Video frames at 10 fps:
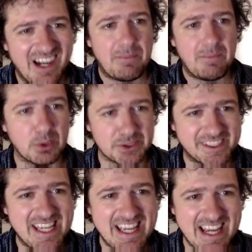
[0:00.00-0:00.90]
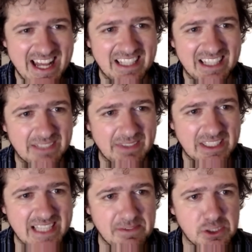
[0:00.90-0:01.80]
people see in it some of the
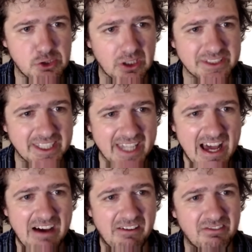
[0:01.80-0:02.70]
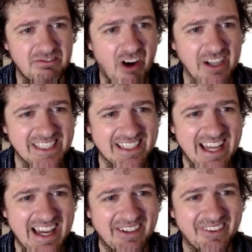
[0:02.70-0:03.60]
same struggles that they're fighting
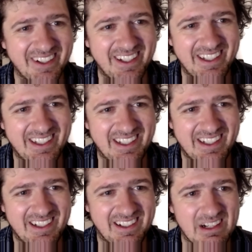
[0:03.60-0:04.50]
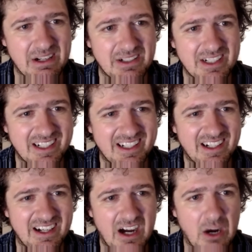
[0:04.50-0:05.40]
now, and
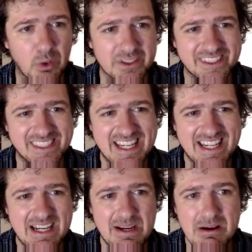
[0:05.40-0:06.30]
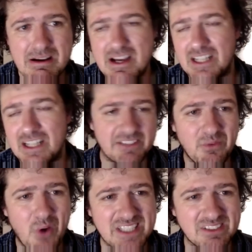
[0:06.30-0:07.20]
want to see different
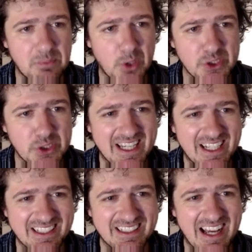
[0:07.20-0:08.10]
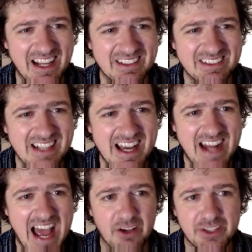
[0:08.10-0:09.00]
ways of approaching it, and
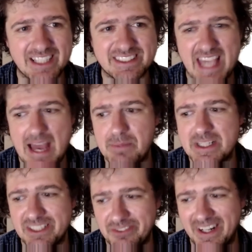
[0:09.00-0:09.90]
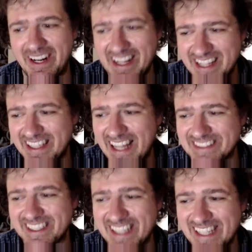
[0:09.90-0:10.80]
how things can be different. And I think
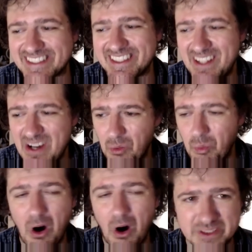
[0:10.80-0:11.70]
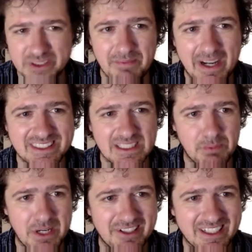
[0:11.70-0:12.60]
that's, I guess, what also makes this
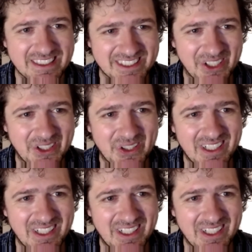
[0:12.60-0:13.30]
period so